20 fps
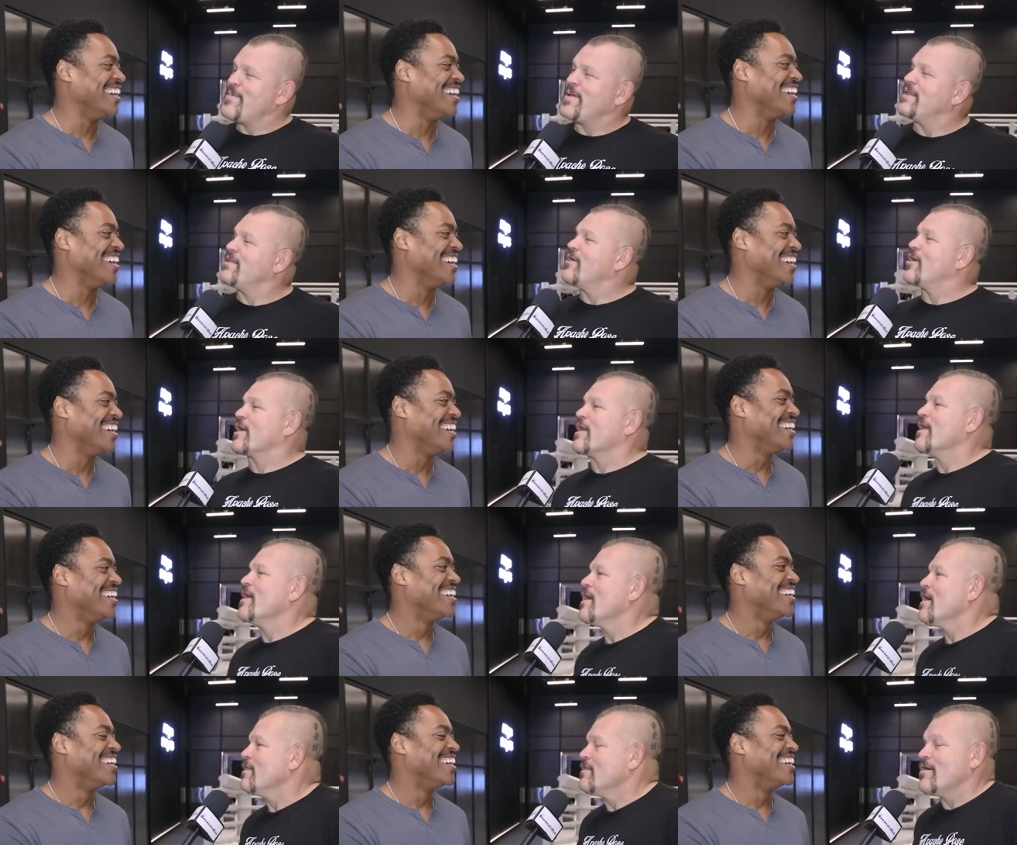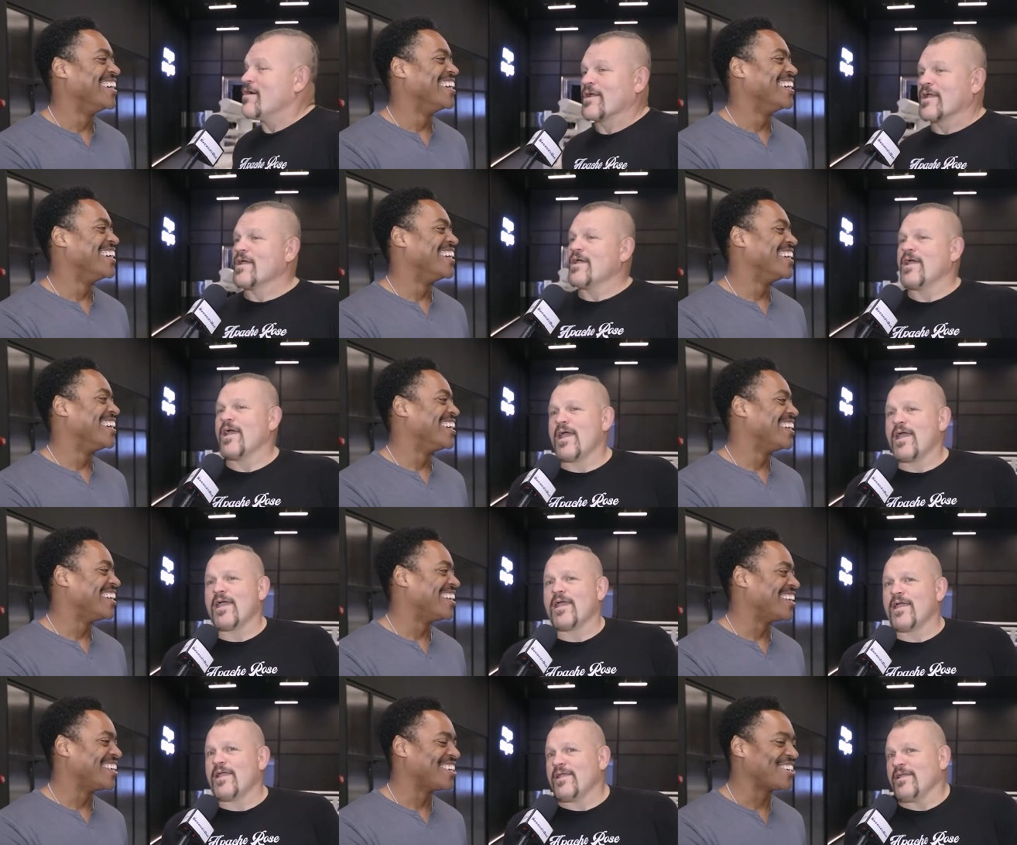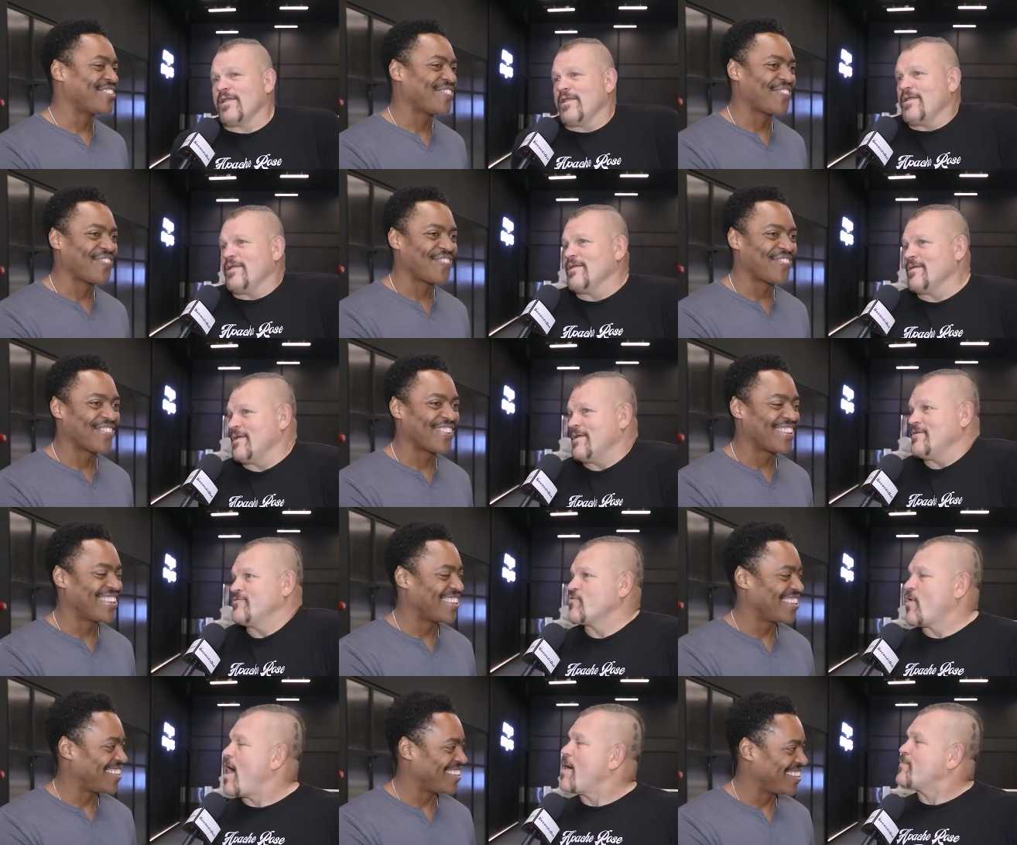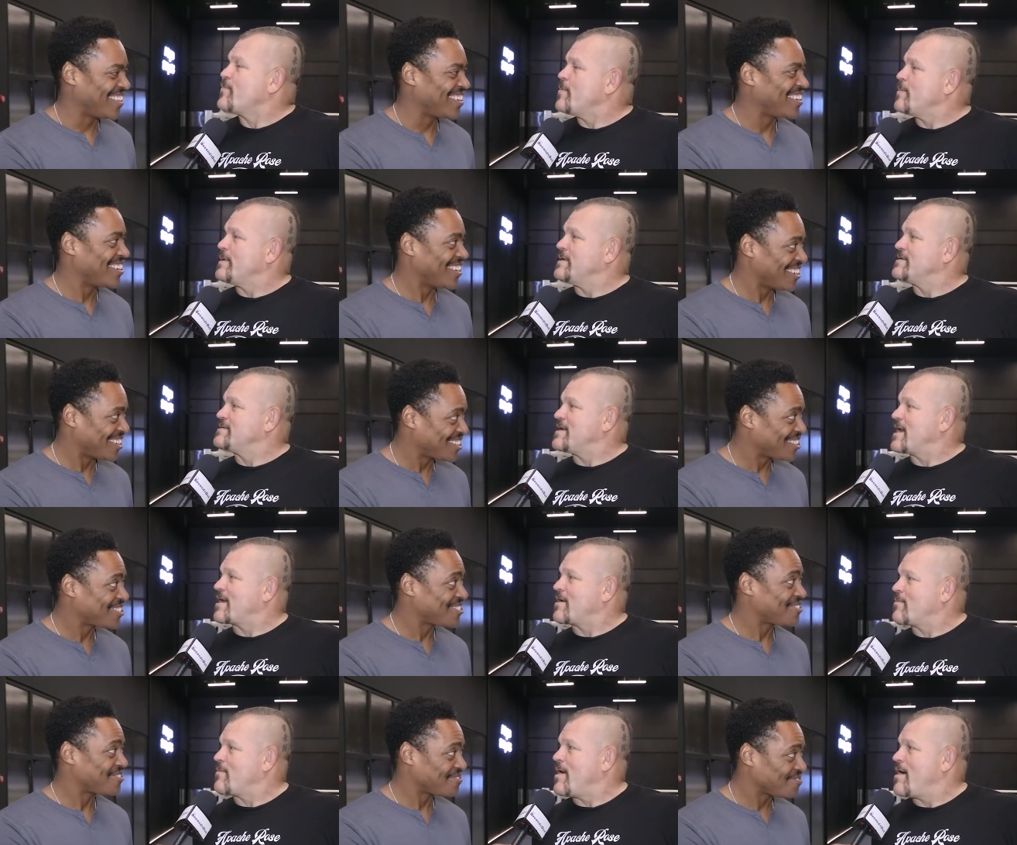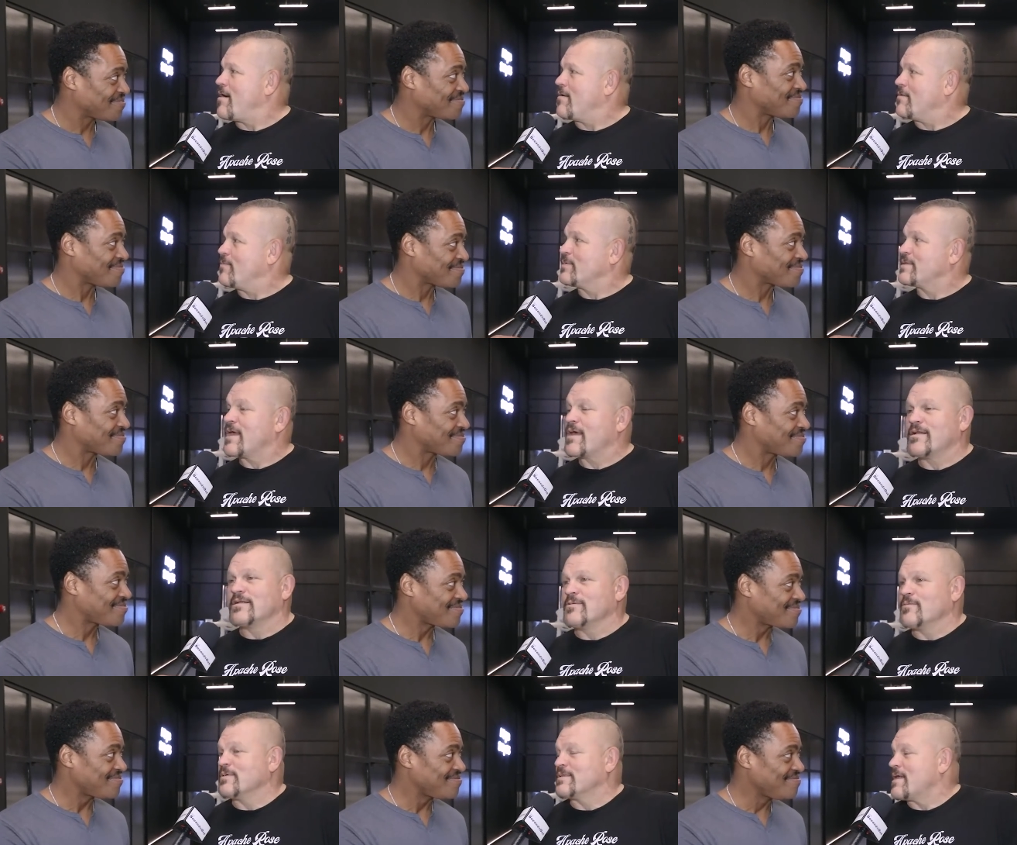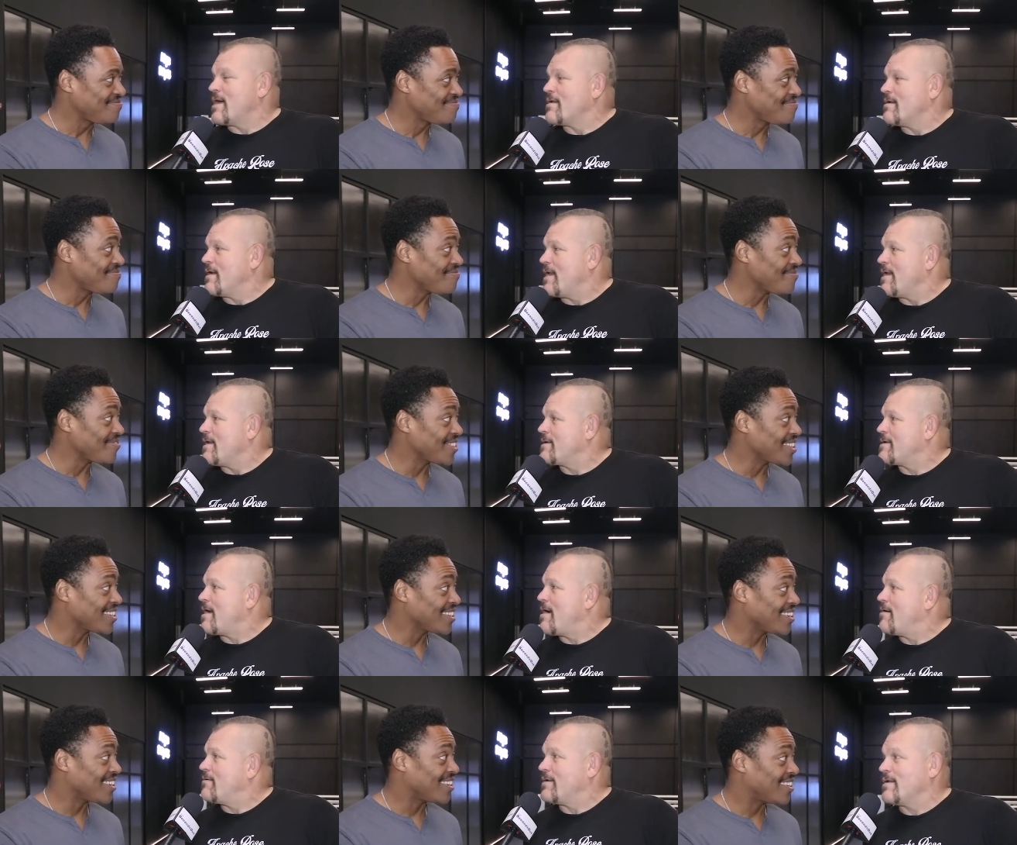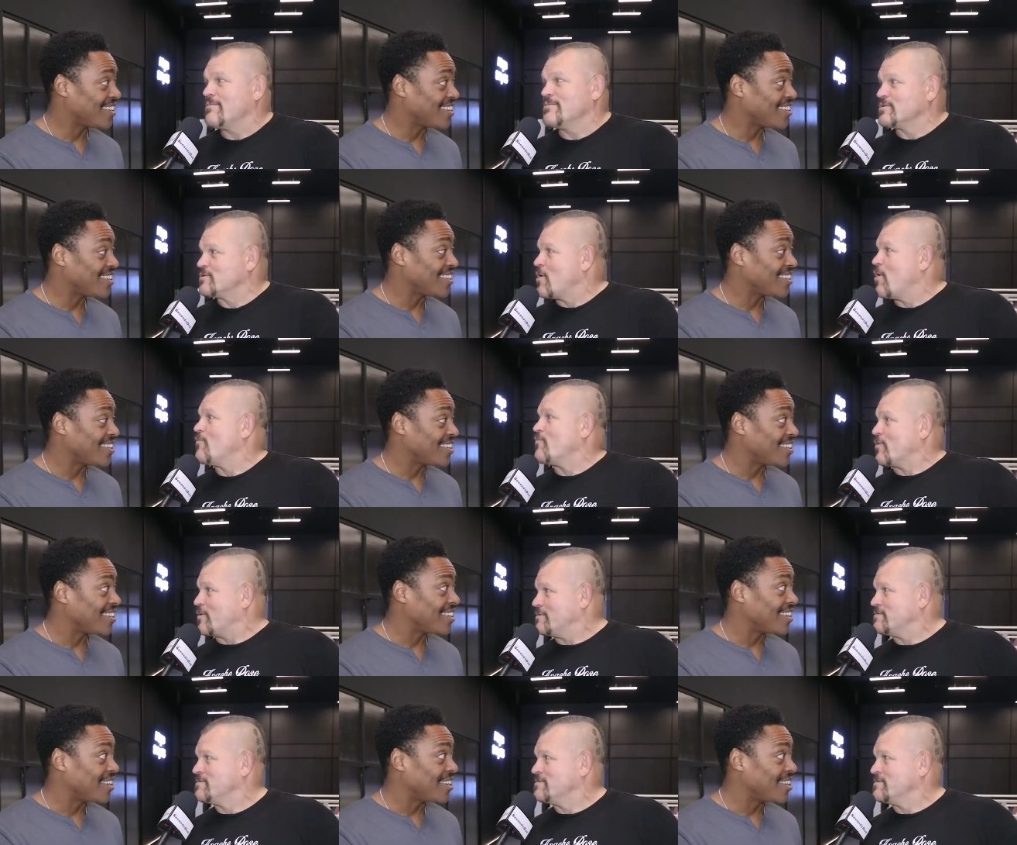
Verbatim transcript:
Speaker 1: mean, look, look, he, he dropped him in the second round. Without, a, without an eight count, it was over.